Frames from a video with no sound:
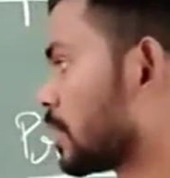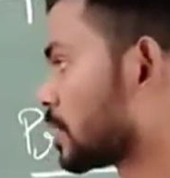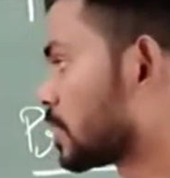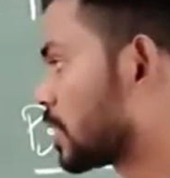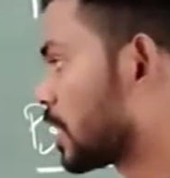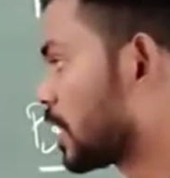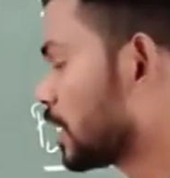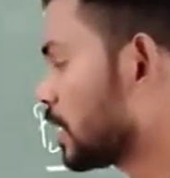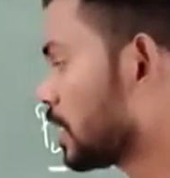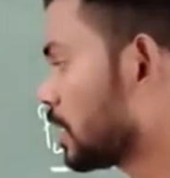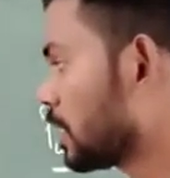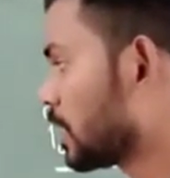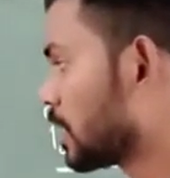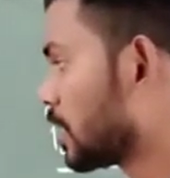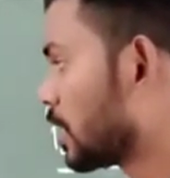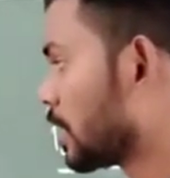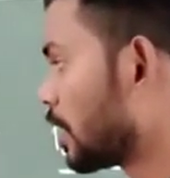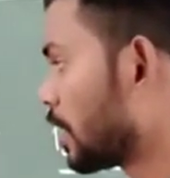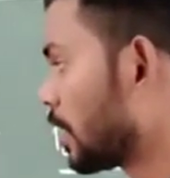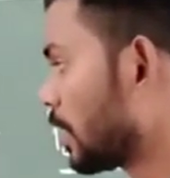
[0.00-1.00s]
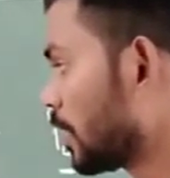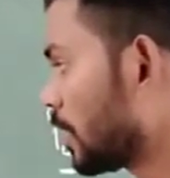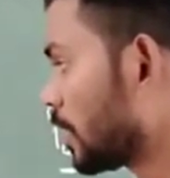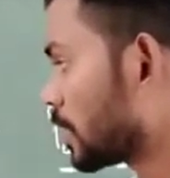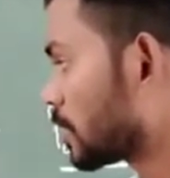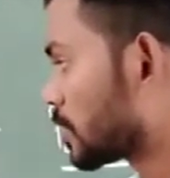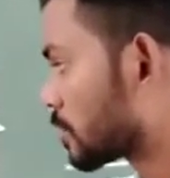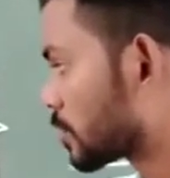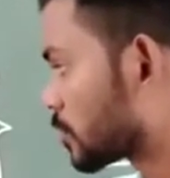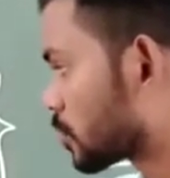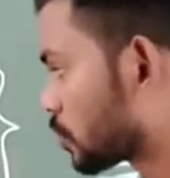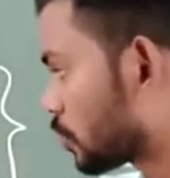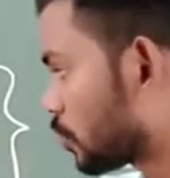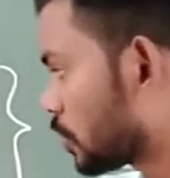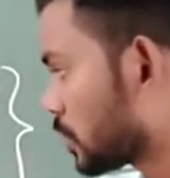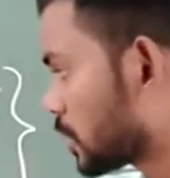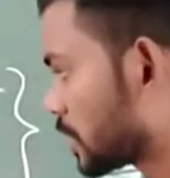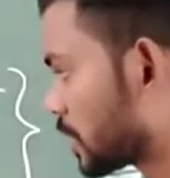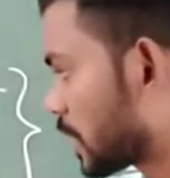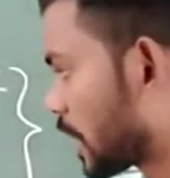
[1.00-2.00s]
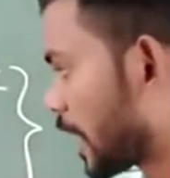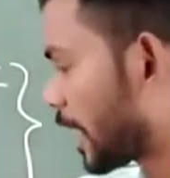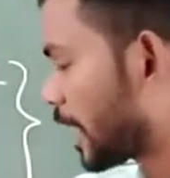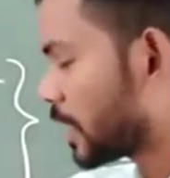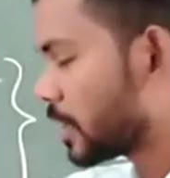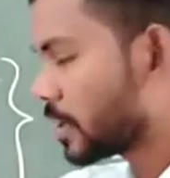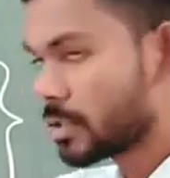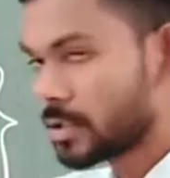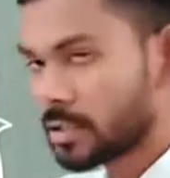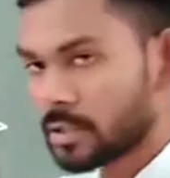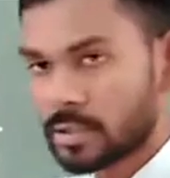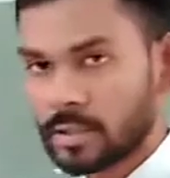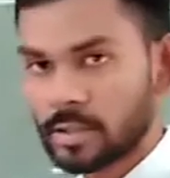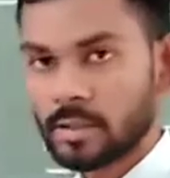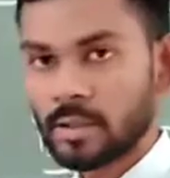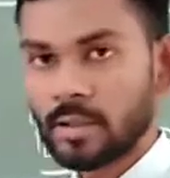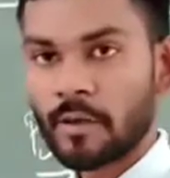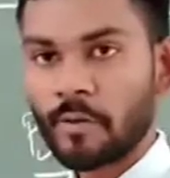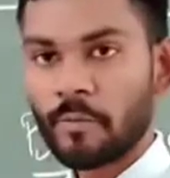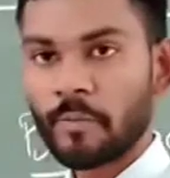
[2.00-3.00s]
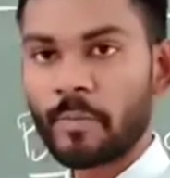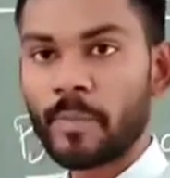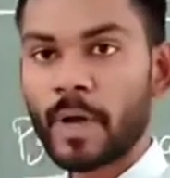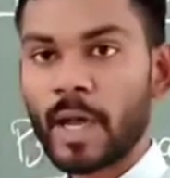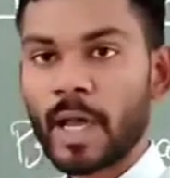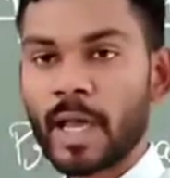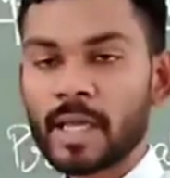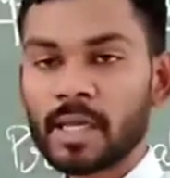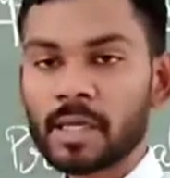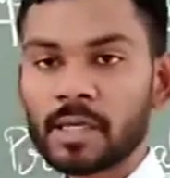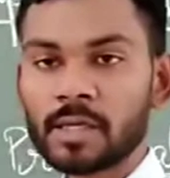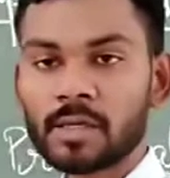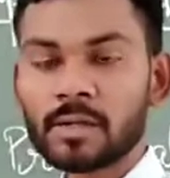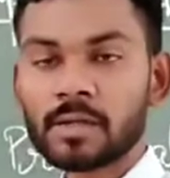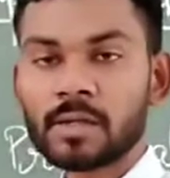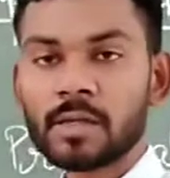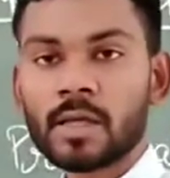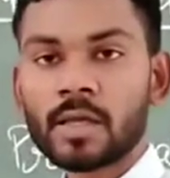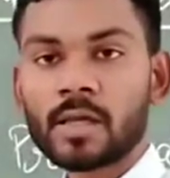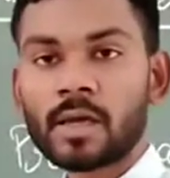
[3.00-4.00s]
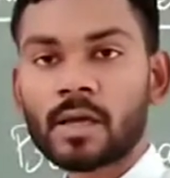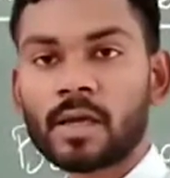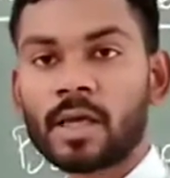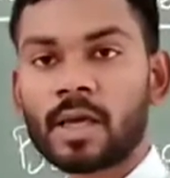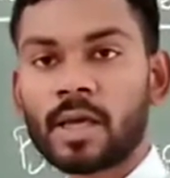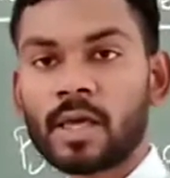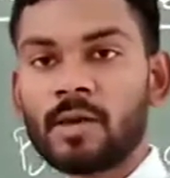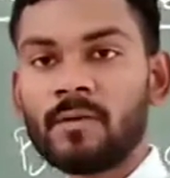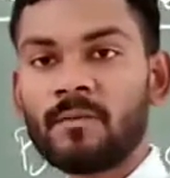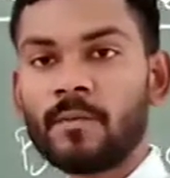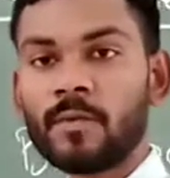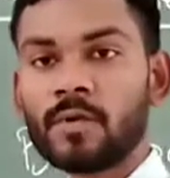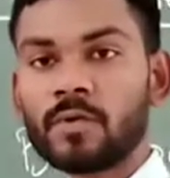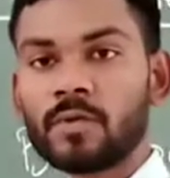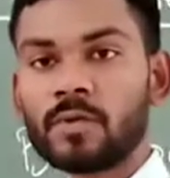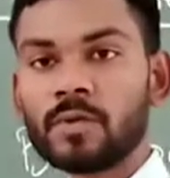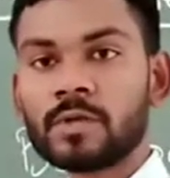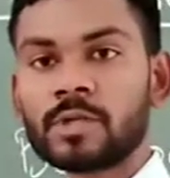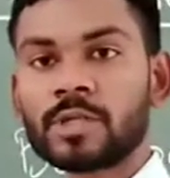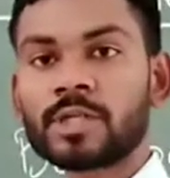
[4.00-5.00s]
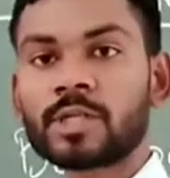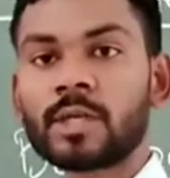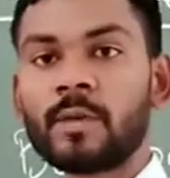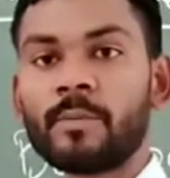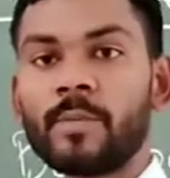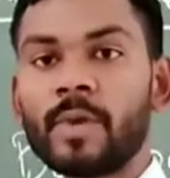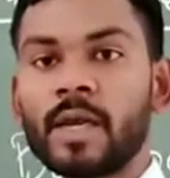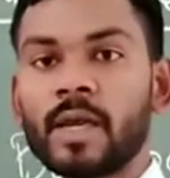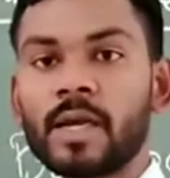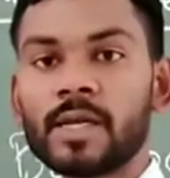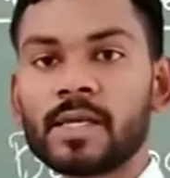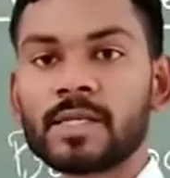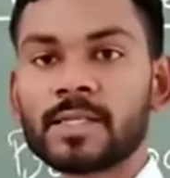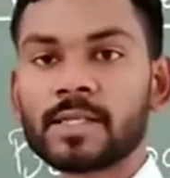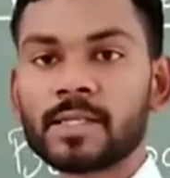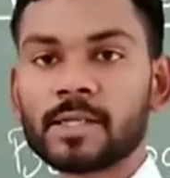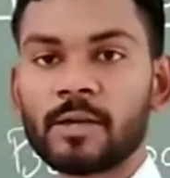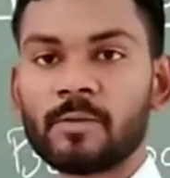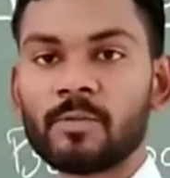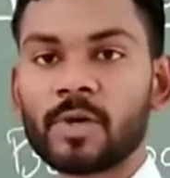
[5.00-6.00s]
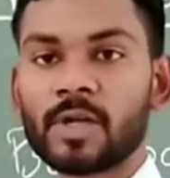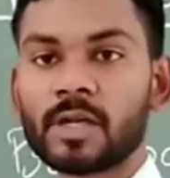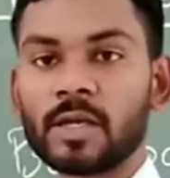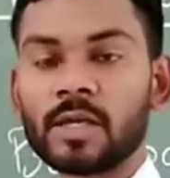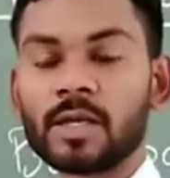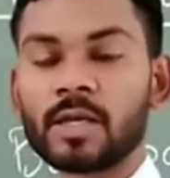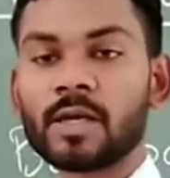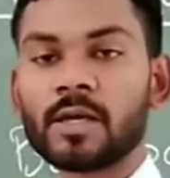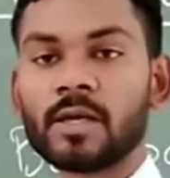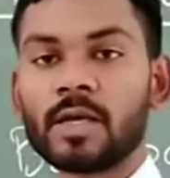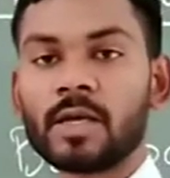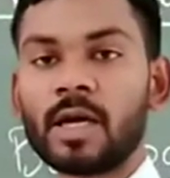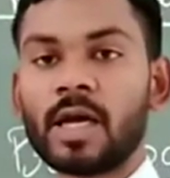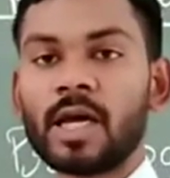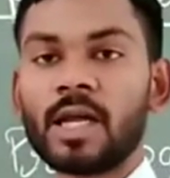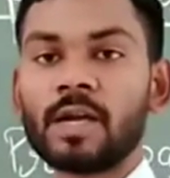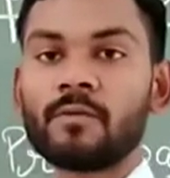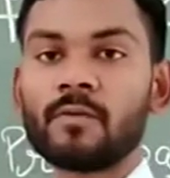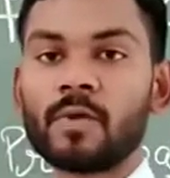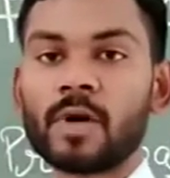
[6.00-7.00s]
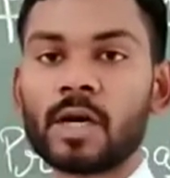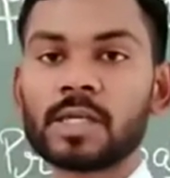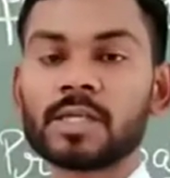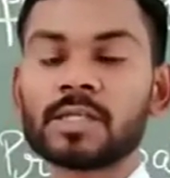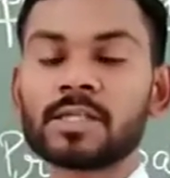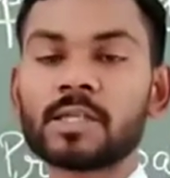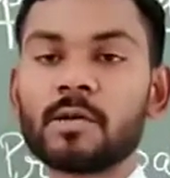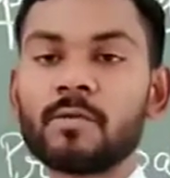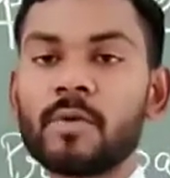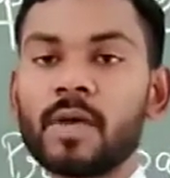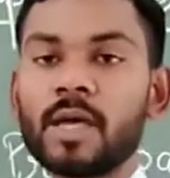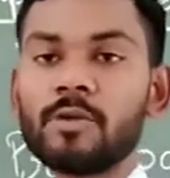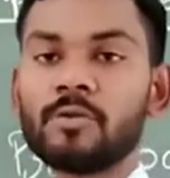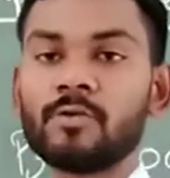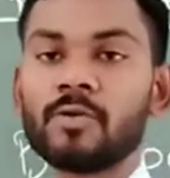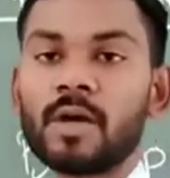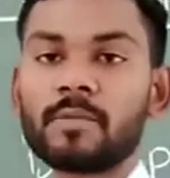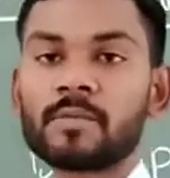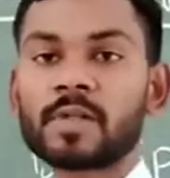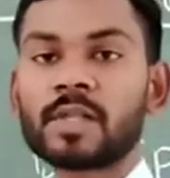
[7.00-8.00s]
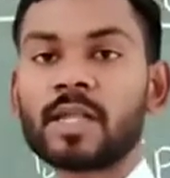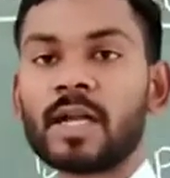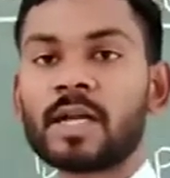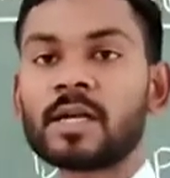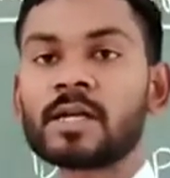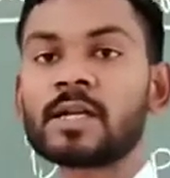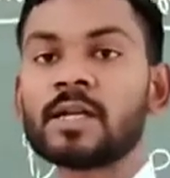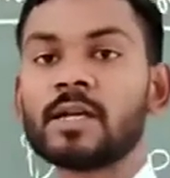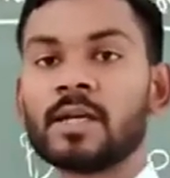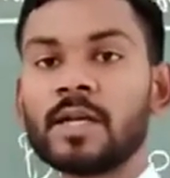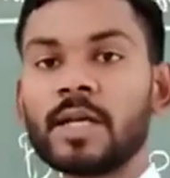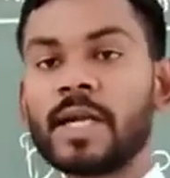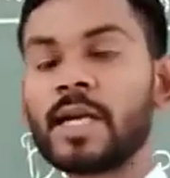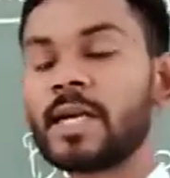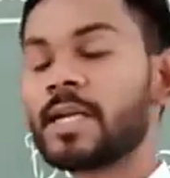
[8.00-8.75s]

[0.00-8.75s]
Then it shows that bank gave you some additional money. And what is the value of that